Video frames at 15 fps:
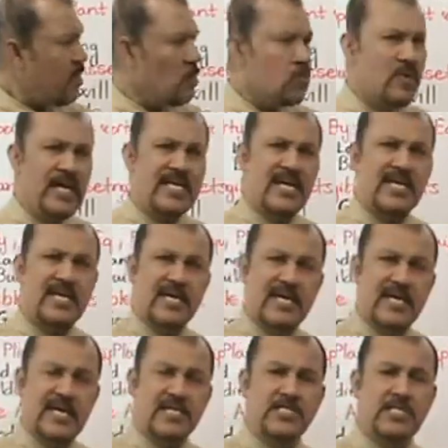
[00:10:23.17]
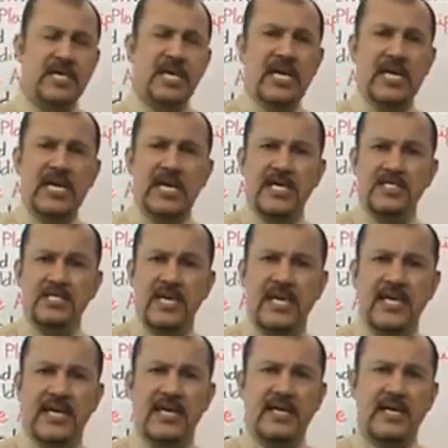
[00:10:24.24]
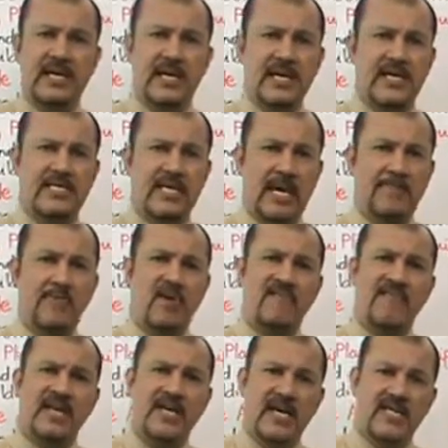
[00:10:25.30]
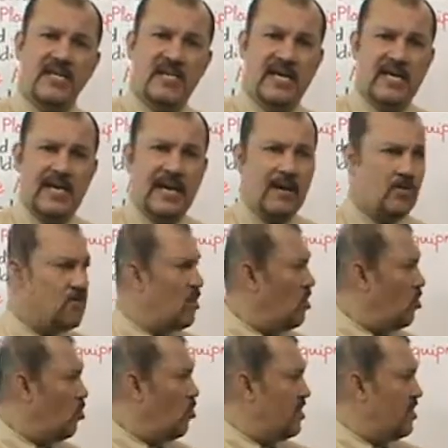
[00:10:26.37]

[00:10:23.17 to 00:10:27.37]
Retained earnings is an example of another account